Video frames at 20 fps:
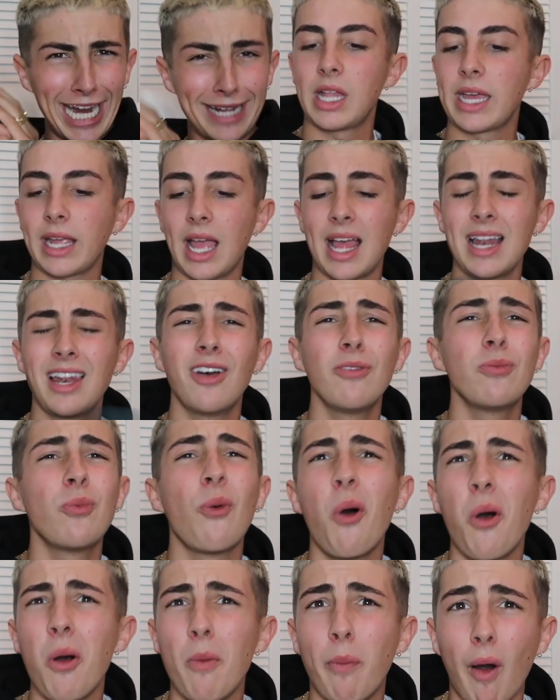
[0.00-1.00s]
Like, I love
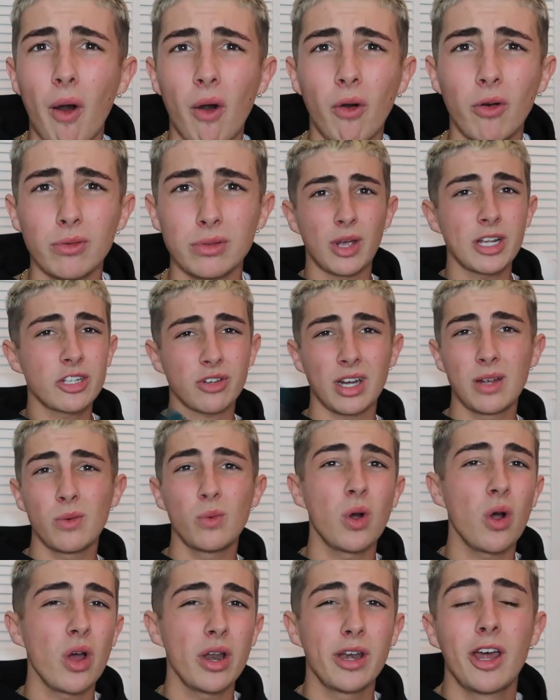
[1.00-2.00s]
water bottles. Do I drink
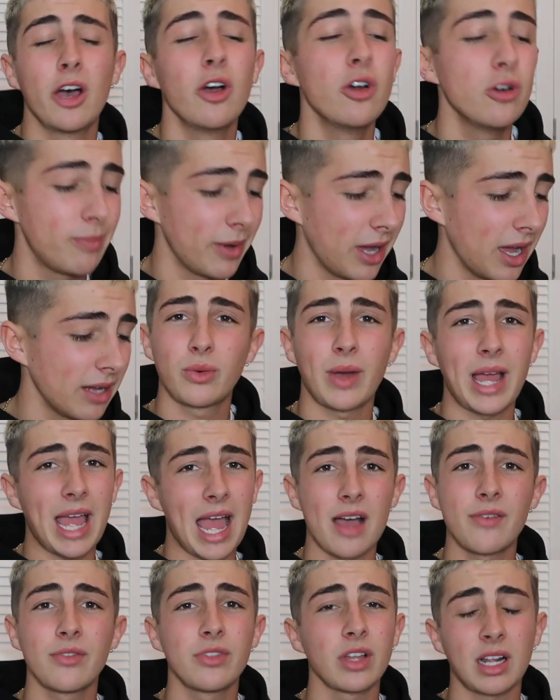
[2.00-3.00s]
water? No, but do I
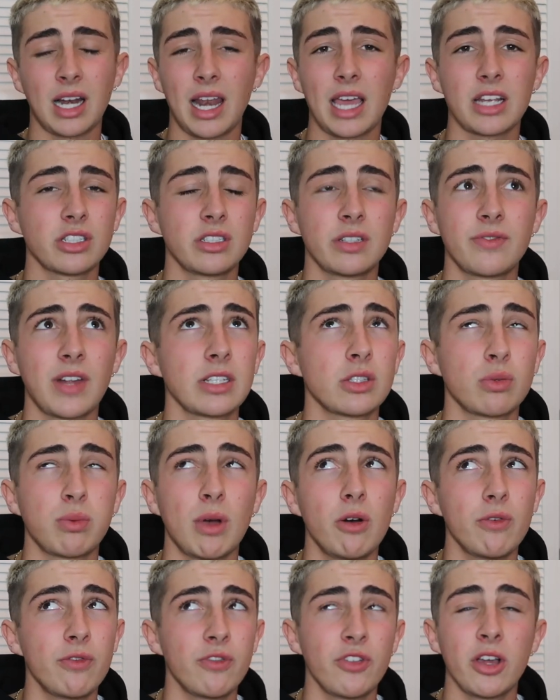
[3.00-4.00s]
have the collection of like
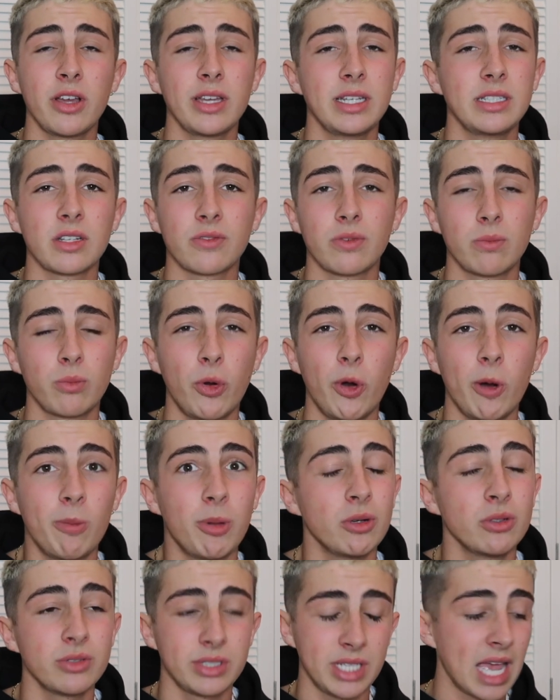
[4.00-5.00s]
12, 13 different water
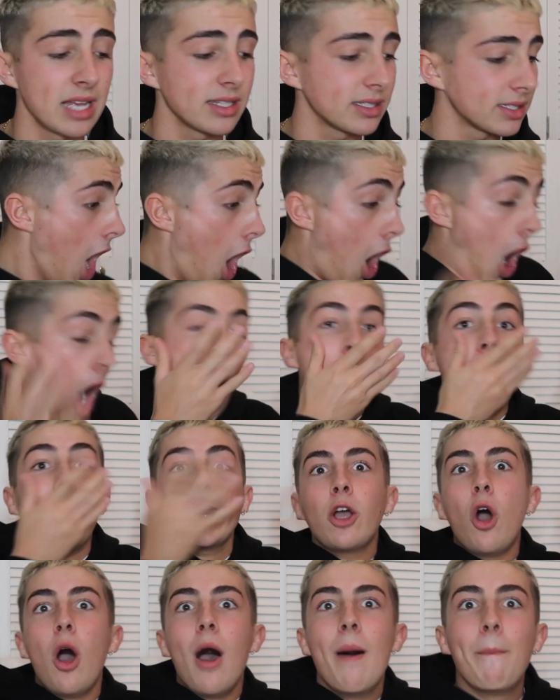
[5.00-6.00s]
bottles? Yes. I
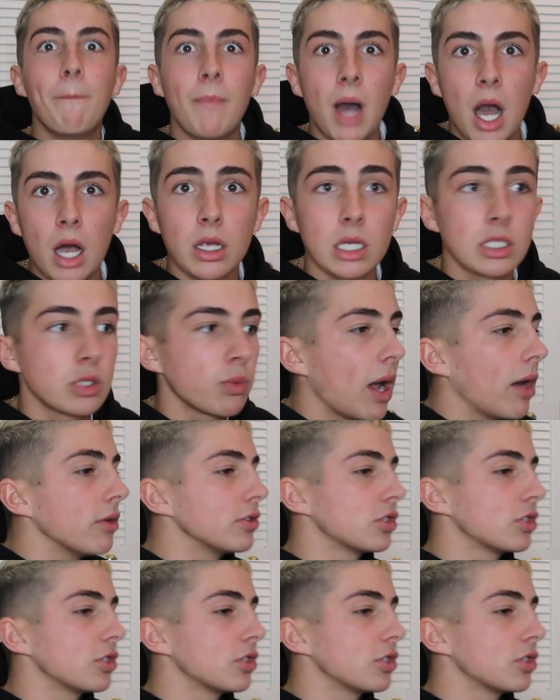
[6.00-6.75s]
got a mug as well.